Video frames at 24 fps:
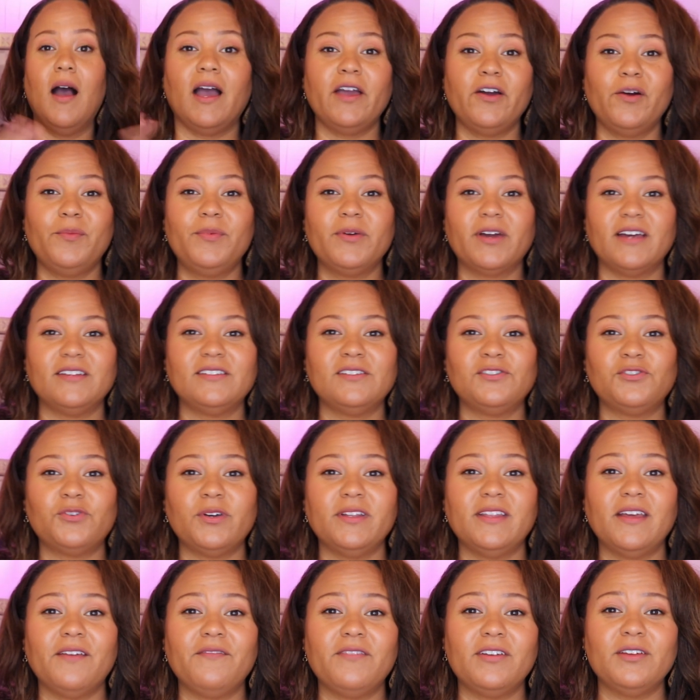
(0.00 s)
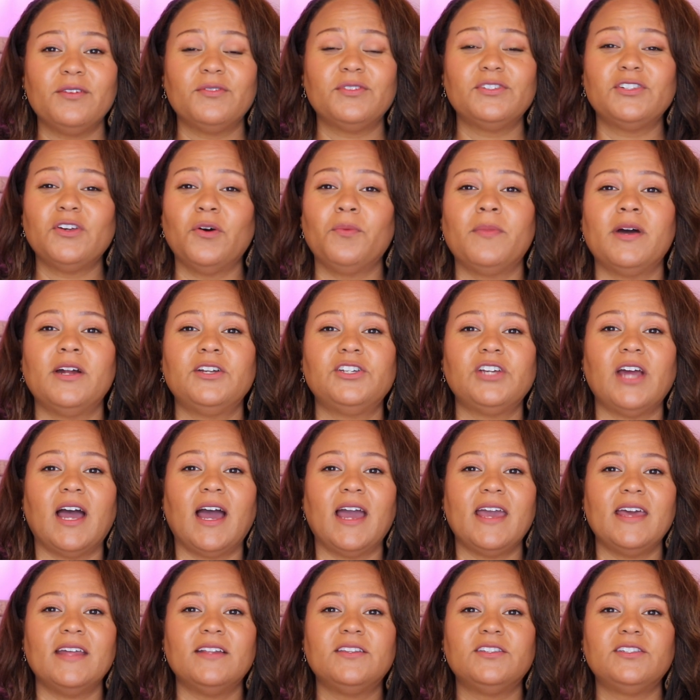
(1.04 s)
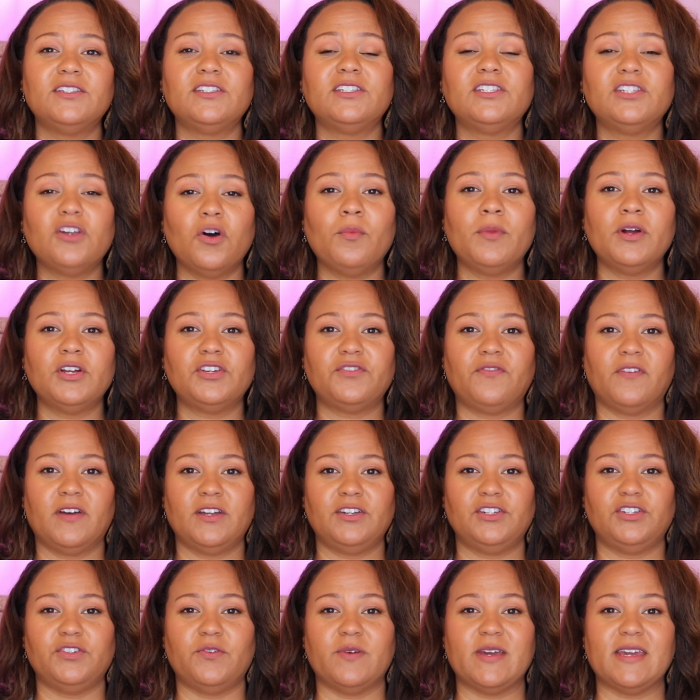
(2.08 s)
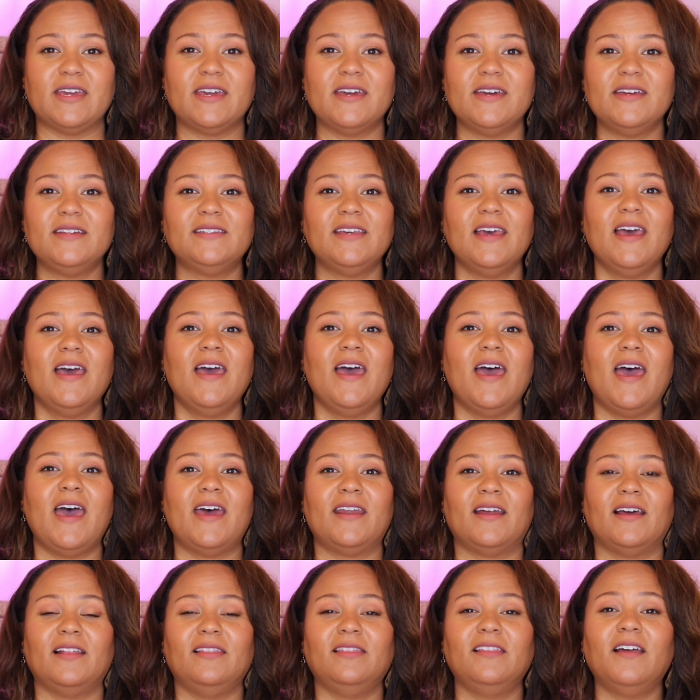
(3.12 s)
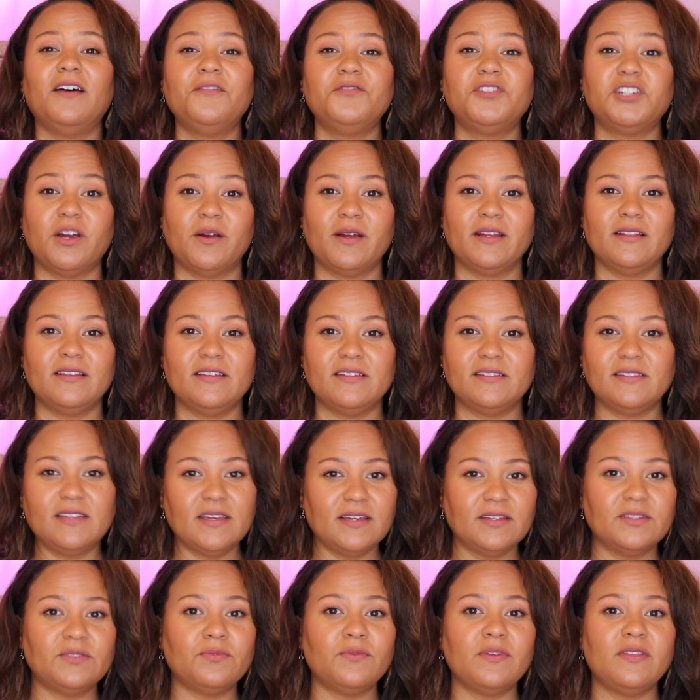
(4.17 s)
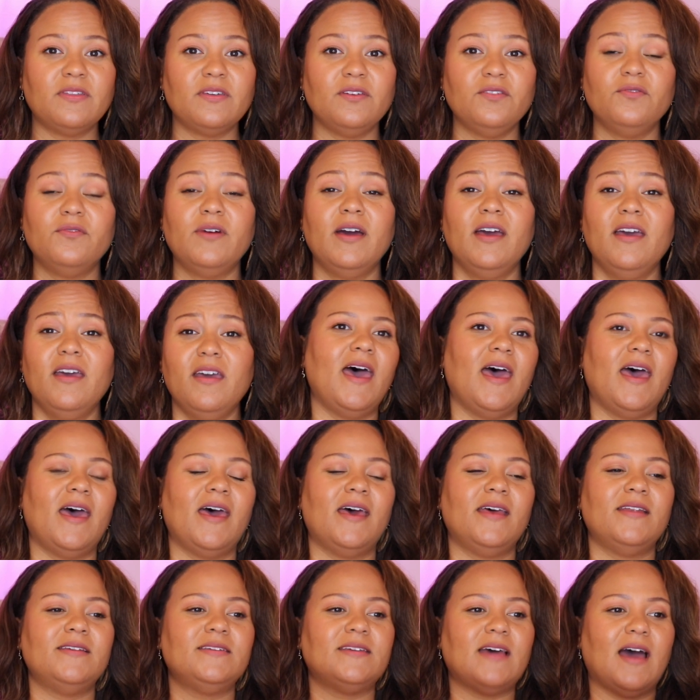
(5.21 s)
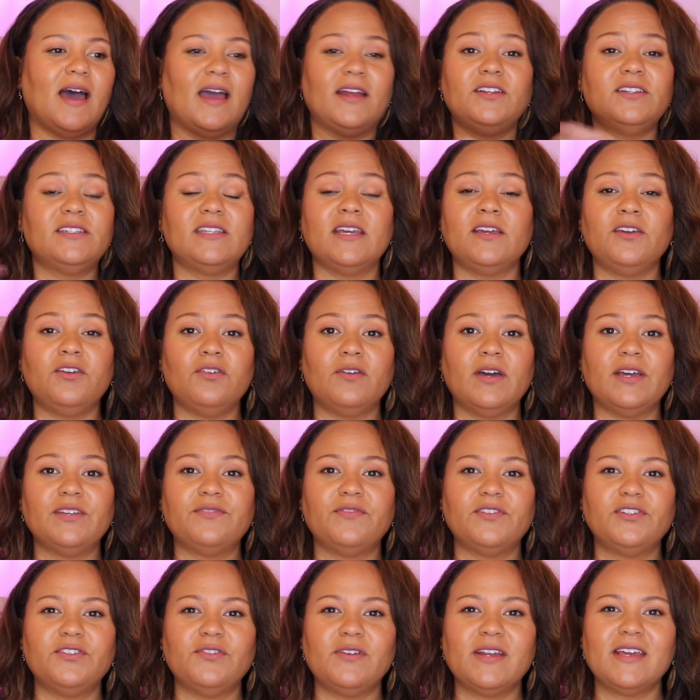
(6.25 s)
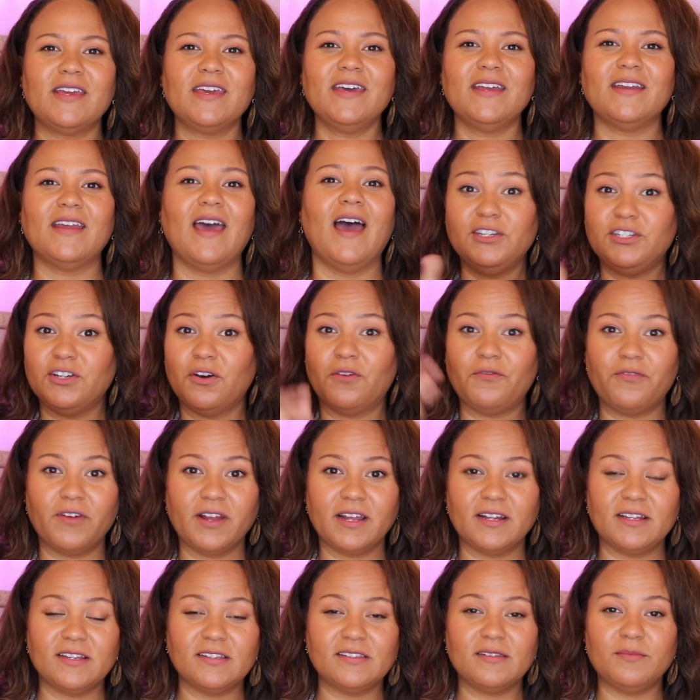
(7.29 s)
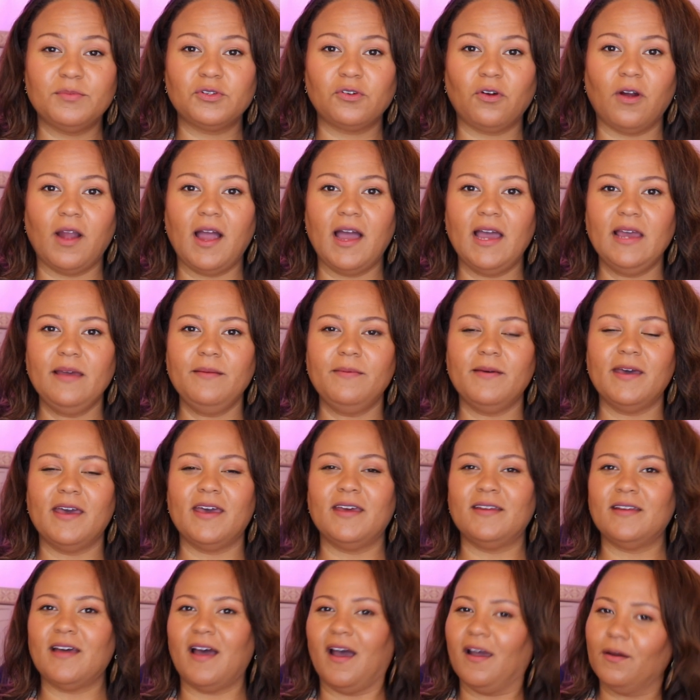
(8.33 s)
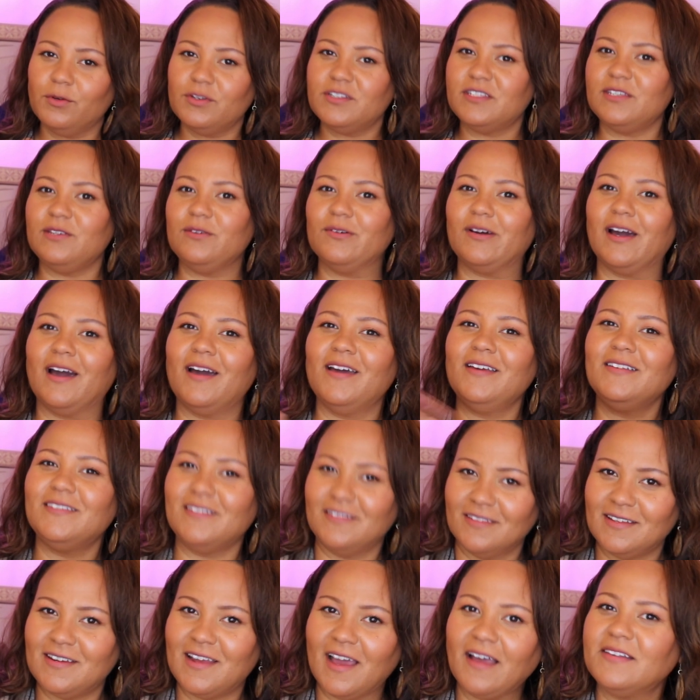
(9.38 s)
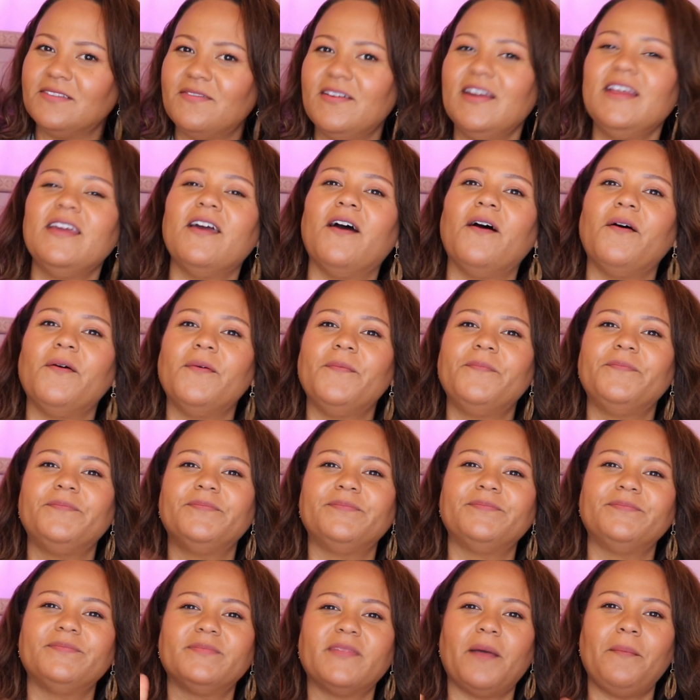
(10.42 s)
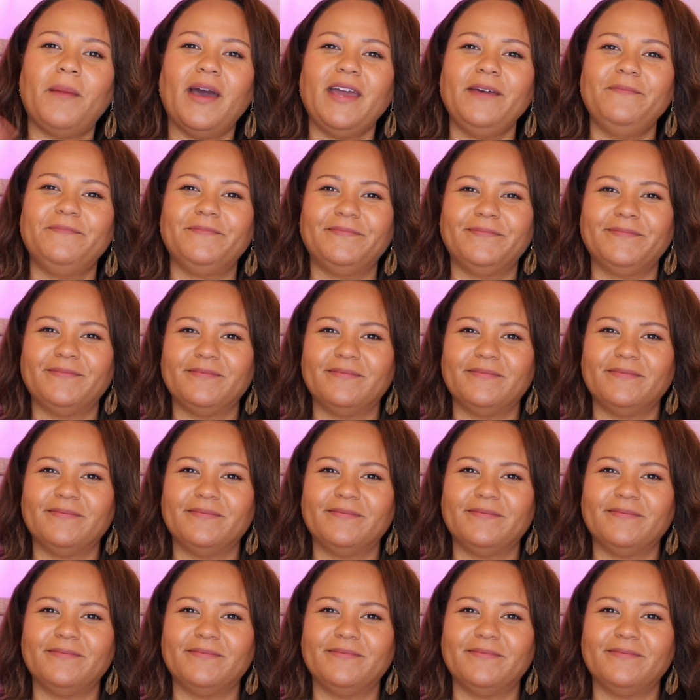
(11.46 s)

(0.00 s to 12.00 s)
I hope you guys enjoyed that video so much. I had so much fun doing it and I love sharing these things with you and I just thank you guys for tuning in. Don't forget to subscribe and I will see you guys in the next video. Bye.